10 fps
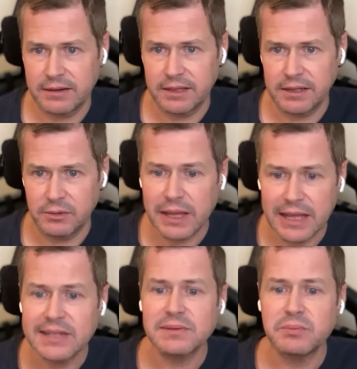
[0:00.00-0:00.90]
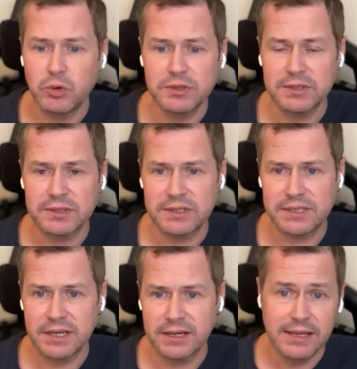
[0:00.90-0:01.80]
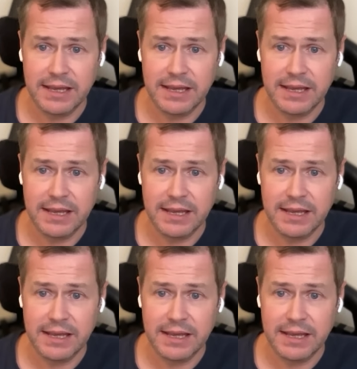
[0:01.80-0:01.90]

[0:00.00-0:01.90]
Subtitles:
It is important to